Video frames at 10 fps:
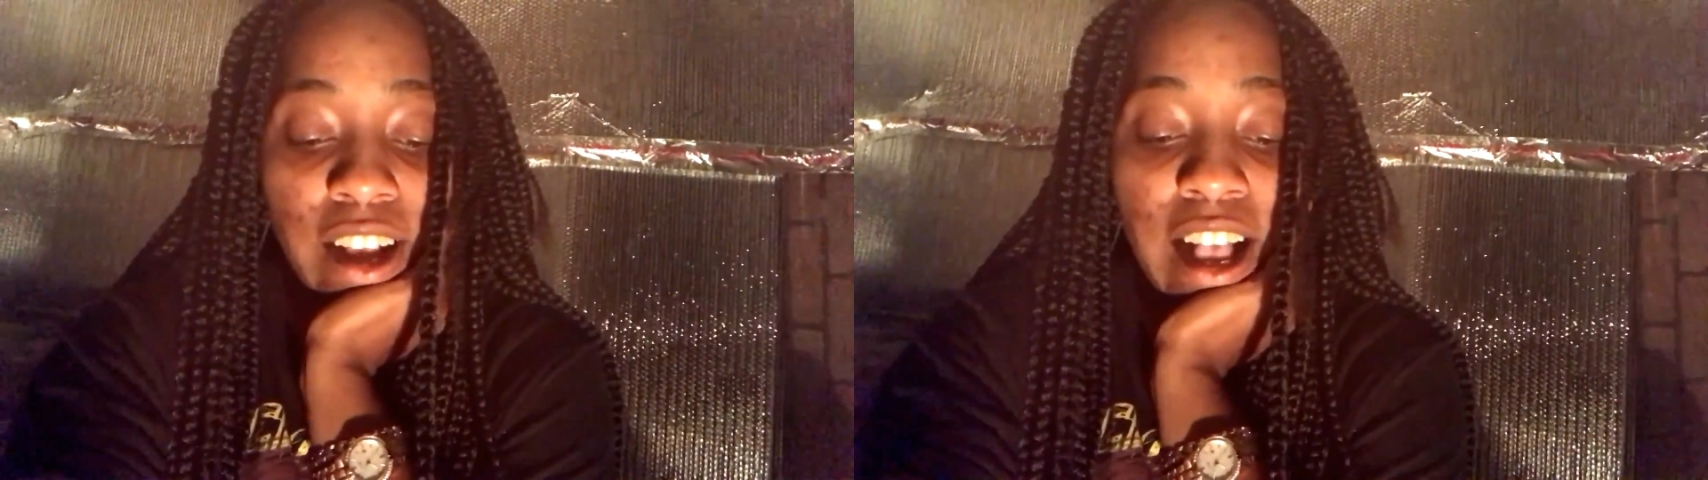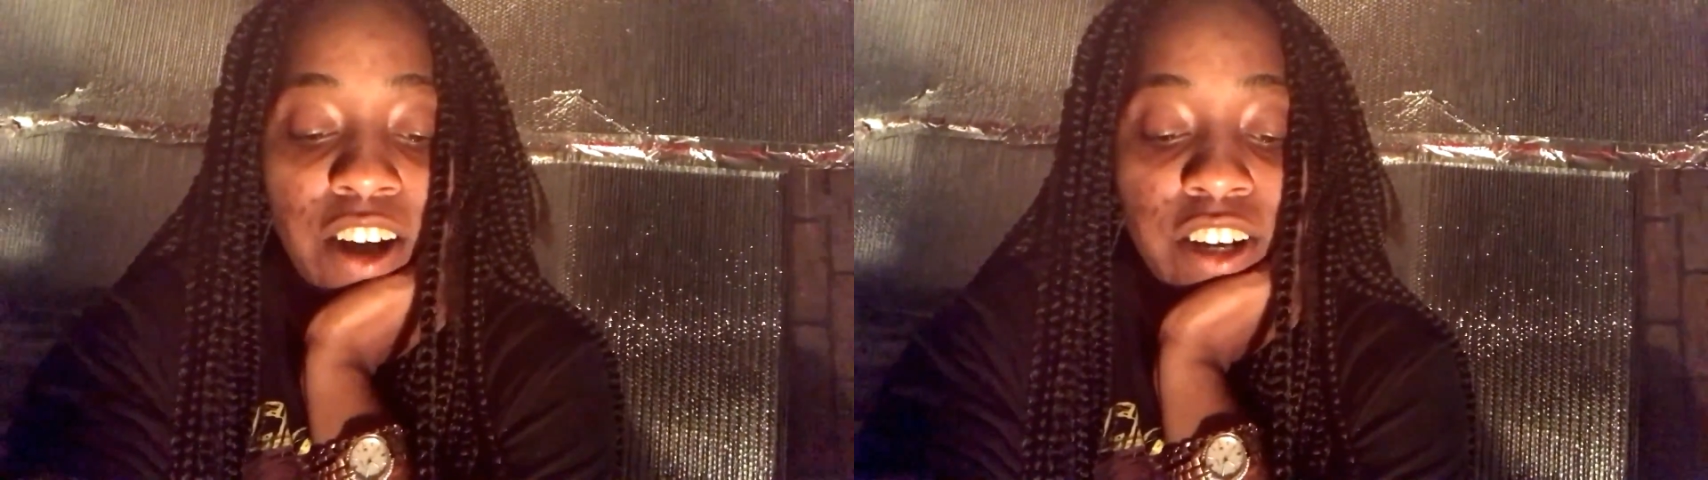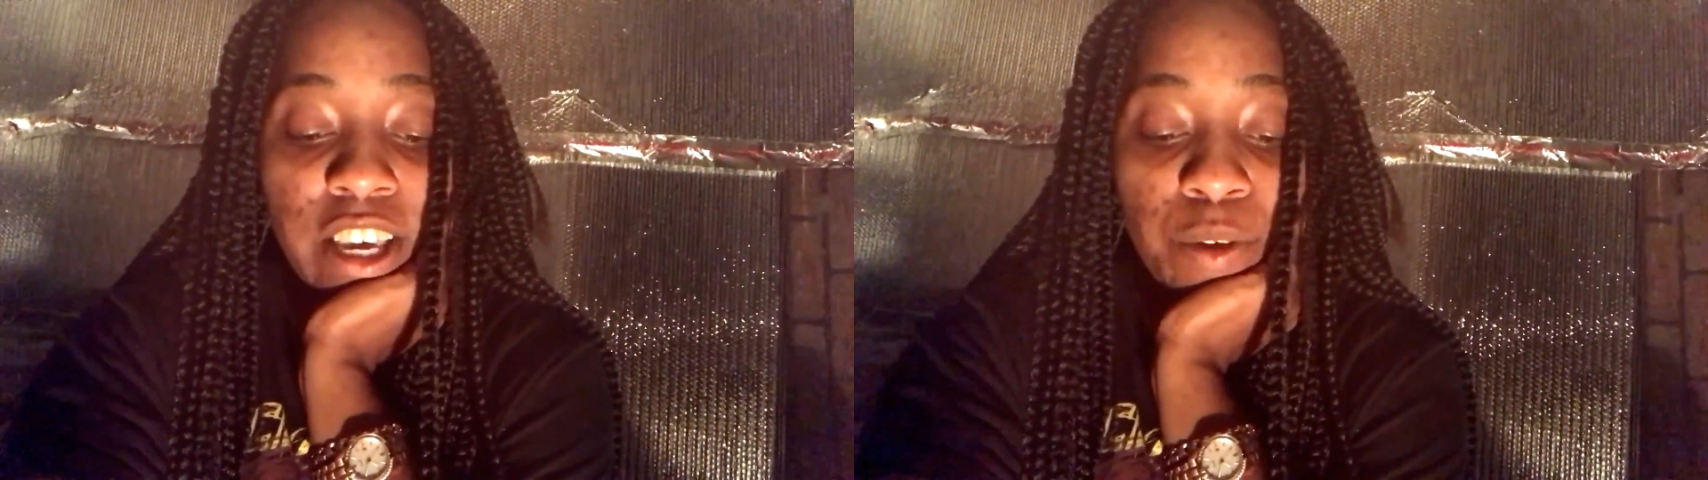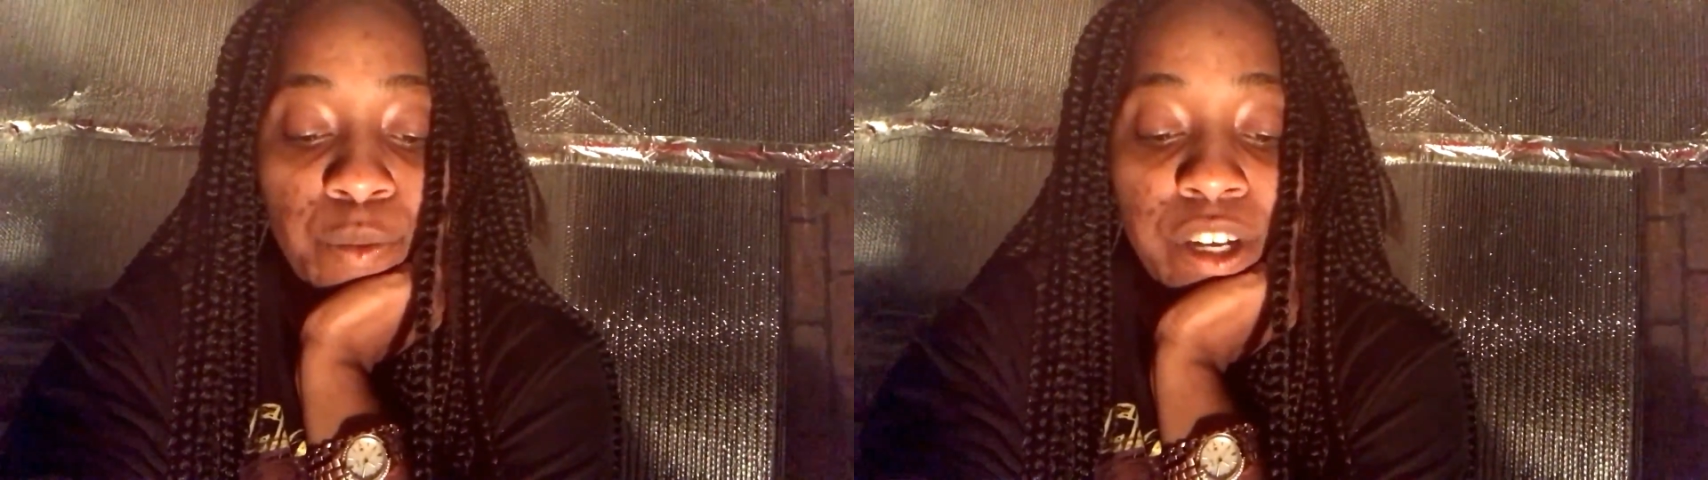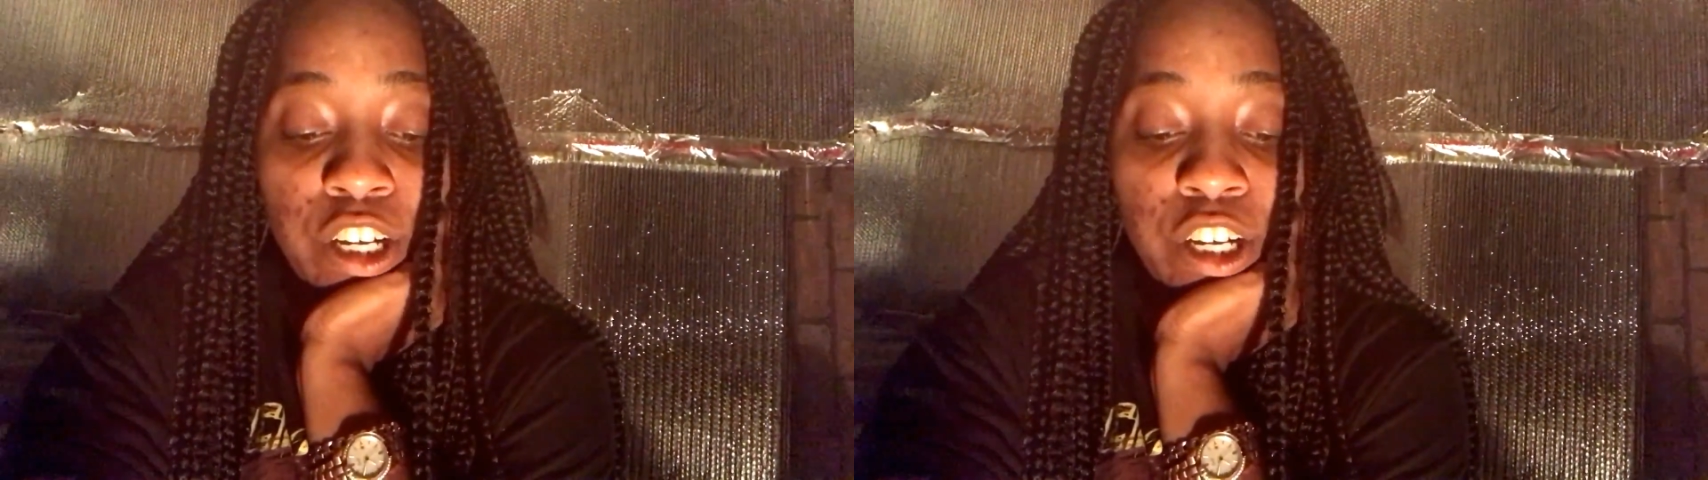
how can we